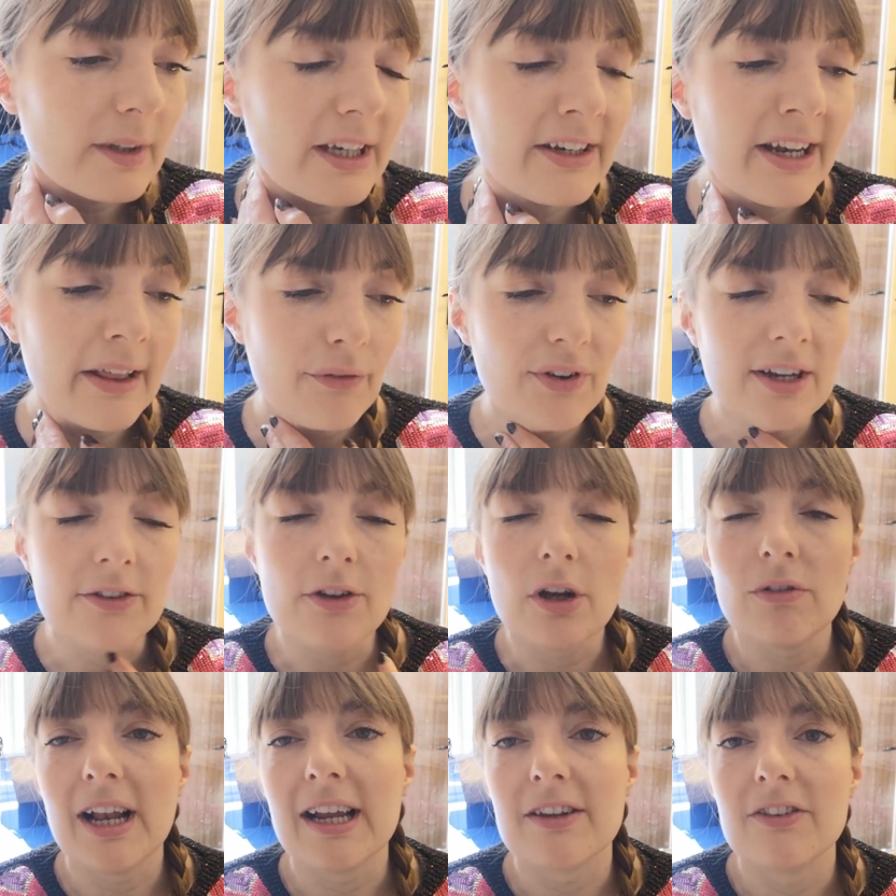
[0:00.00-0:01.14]
Now that things are
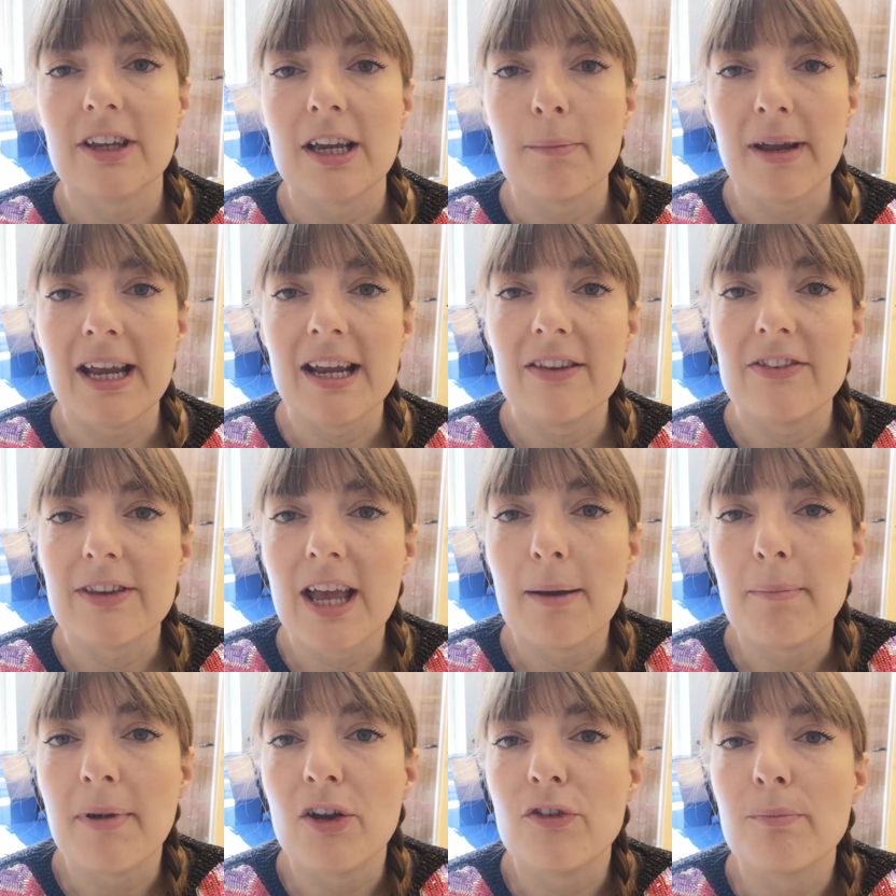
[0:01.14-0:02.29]
relaxing a bit,
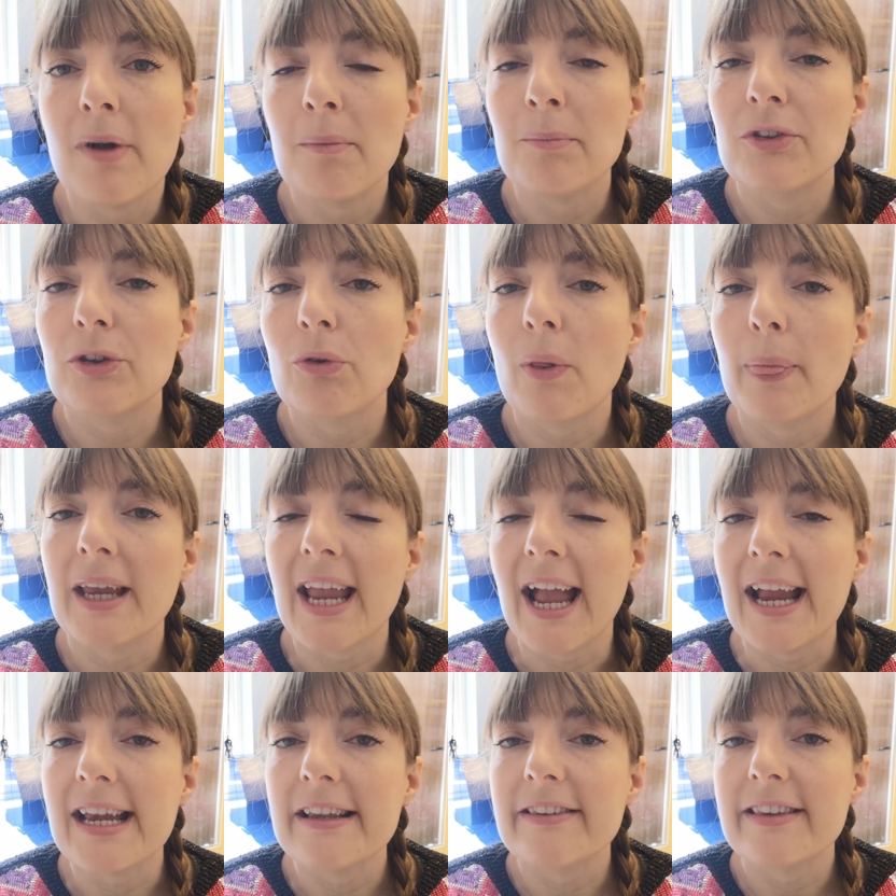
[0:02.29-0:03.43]
both mums are on the
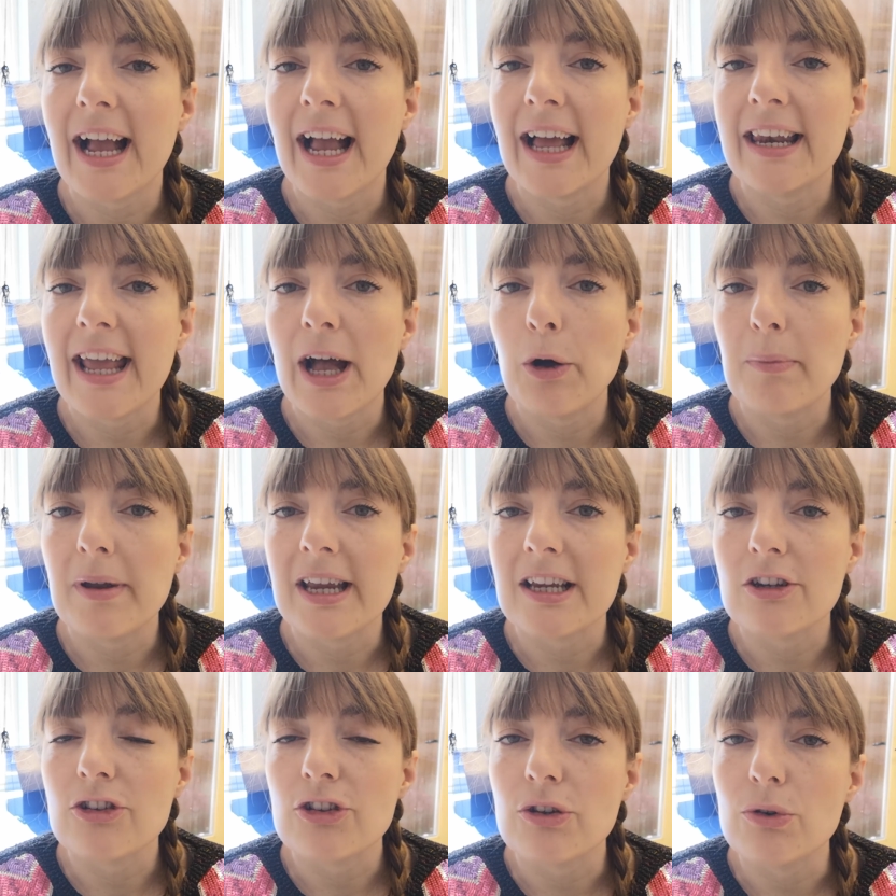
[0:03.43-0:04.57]
case and
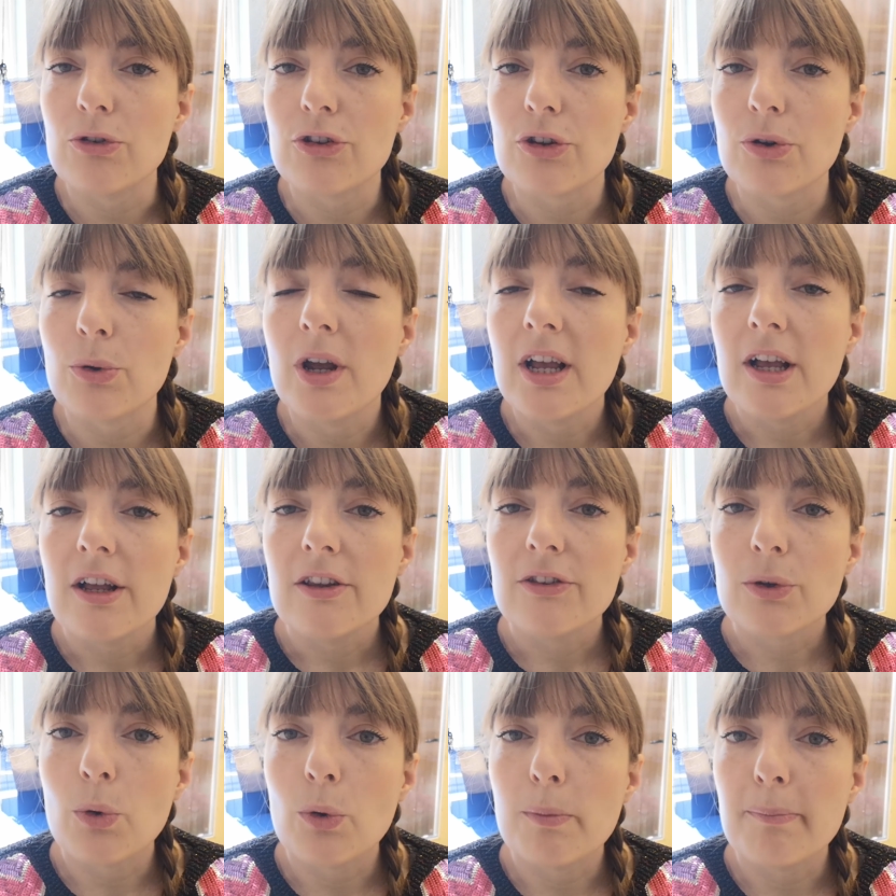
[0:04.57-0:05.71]
helping to do
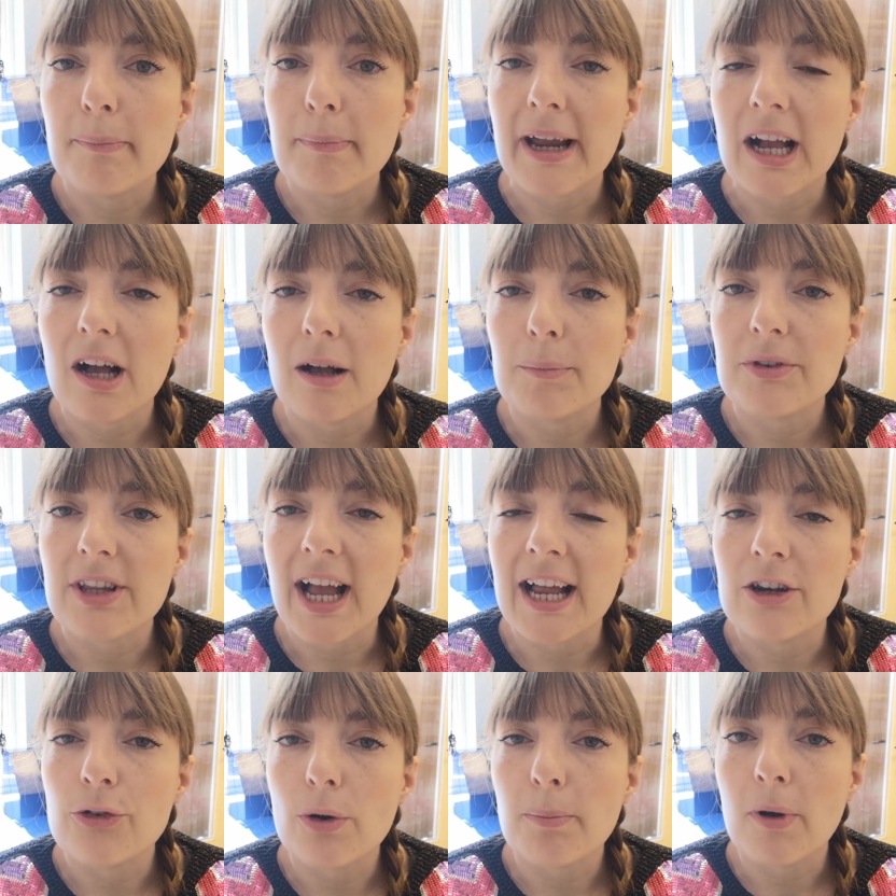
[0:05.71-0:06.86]
school pickups
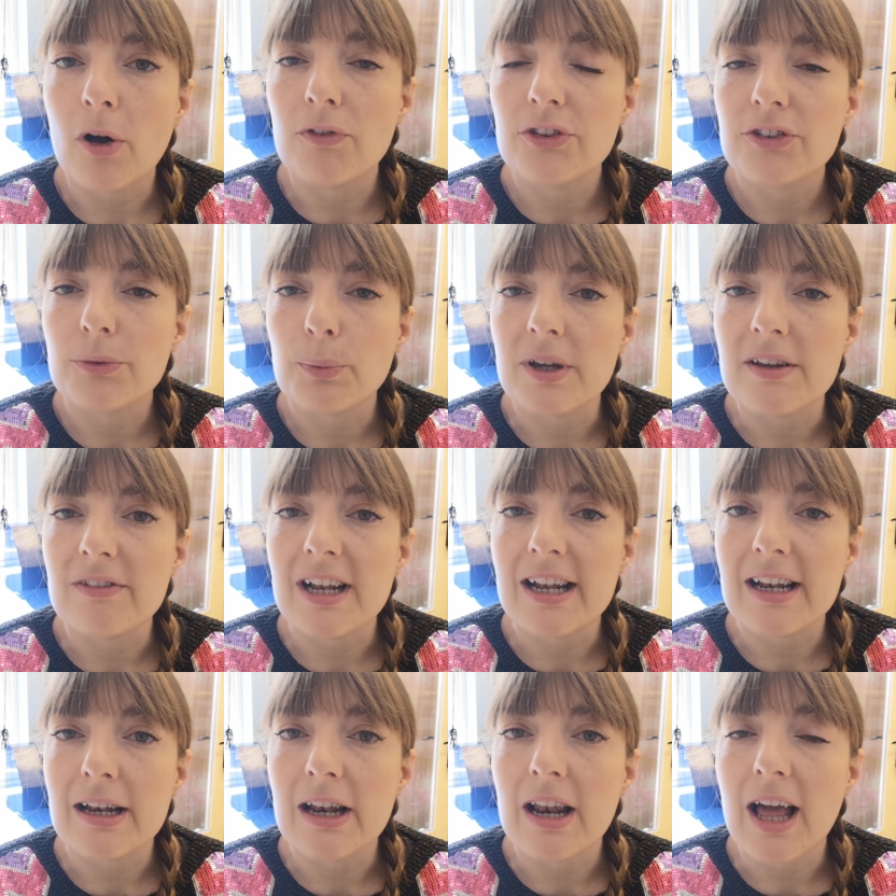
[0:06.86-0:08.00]
and drop-offs with
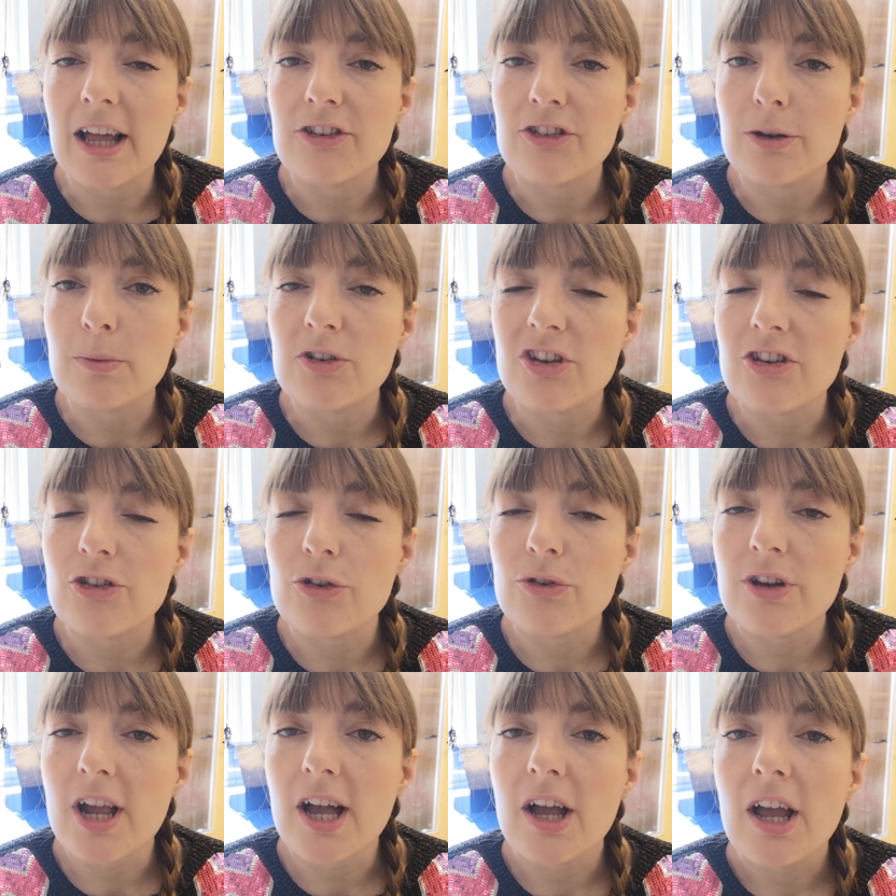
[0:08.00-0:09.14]
little Chibichi
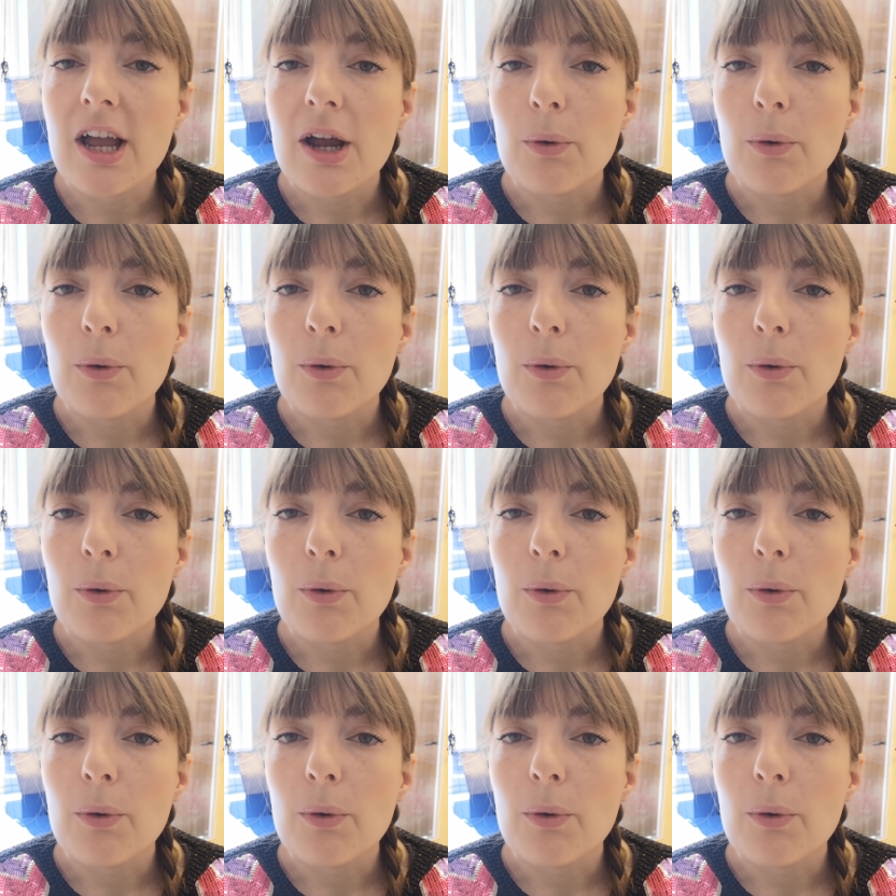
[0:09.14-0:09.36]
Jr.,